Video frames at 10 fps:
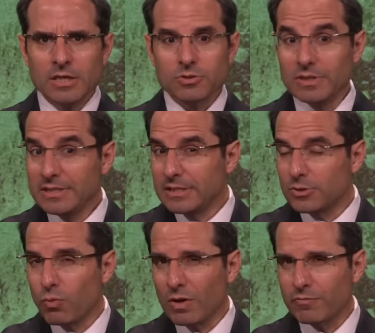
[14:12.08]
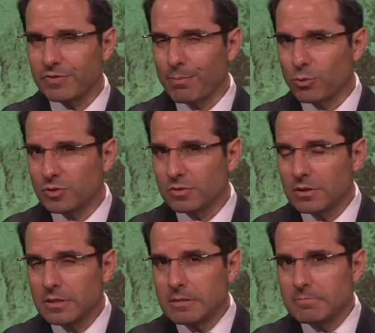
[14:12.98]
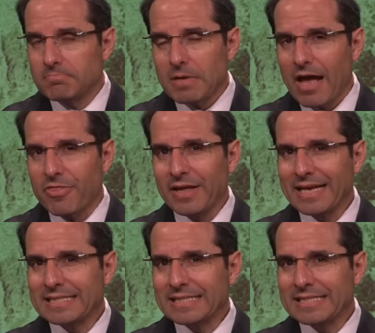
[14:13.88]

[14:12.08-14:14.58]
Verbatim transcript: So this is one of the most, I think,